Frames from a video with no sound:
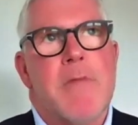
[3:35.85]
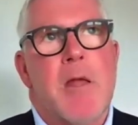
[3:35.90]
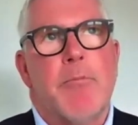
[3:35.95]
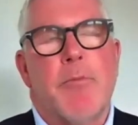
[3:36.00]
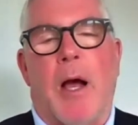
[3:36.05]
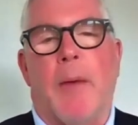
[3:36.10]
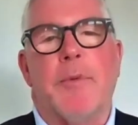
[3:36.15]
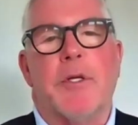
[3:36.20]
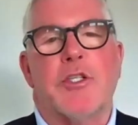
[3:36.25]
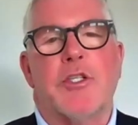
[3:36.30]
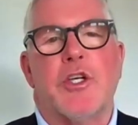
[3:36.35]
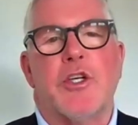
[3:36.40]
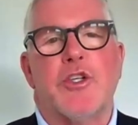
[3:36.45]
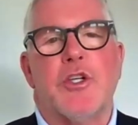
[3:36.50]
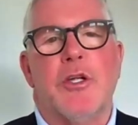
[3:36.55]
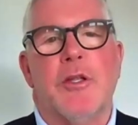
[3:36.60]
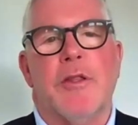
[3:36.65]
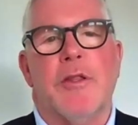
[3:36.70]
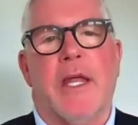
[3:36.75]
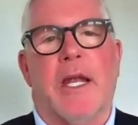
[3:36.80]

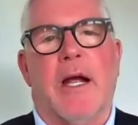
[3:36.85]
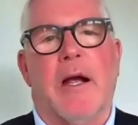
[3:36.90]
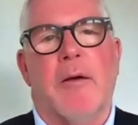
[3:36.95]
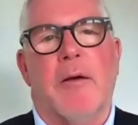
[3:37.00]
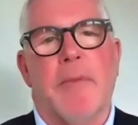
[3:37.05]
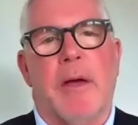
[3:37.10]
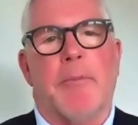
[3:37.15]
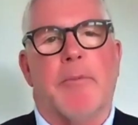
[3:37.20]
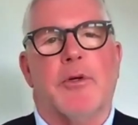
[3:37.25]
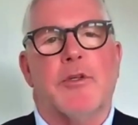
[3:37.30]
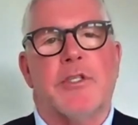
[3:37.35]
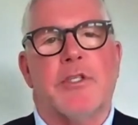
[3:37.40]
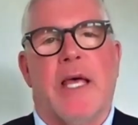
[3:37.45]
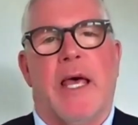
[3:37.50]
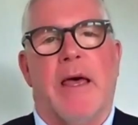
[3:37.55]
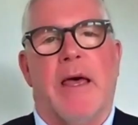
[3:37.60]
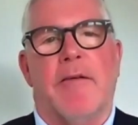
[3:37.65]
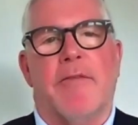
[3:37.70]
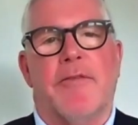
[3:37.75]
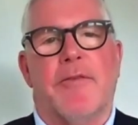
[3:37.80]
proposition that our members
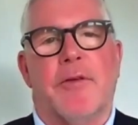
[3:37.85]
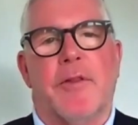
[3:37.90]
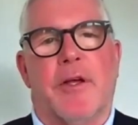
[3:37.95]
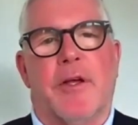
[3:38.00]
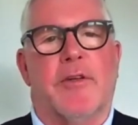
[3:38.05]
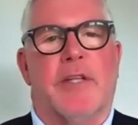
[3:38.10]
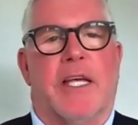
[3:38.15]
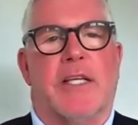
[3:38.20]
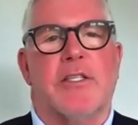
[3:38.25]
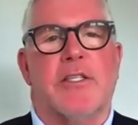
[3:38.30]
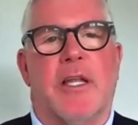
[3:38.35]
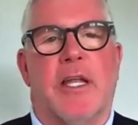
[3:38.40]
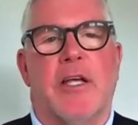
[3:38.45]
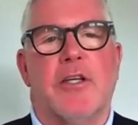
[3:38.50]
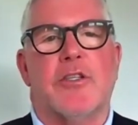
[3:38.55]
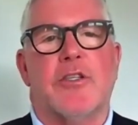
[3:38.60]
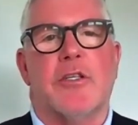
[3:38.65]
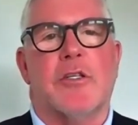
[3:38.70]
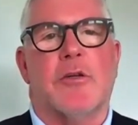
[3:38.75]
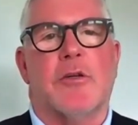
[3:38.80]
have for their
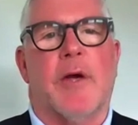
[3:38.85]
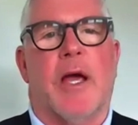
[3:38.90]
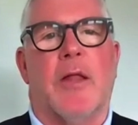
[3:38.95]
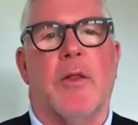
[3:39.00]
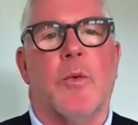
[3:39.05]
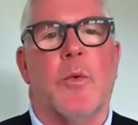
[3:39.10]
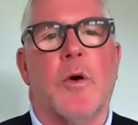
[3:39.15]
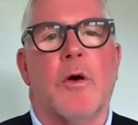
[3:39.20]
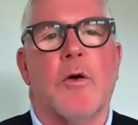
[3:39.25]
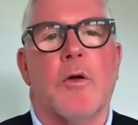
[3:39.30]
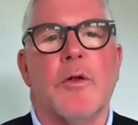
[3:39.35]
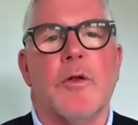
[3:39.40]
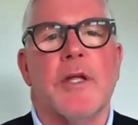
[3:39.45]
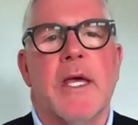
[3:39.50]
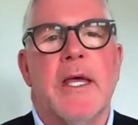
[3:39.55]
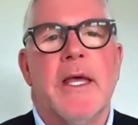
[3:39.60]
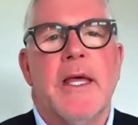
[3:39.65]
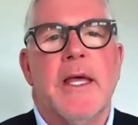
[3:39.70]
destinations around the world.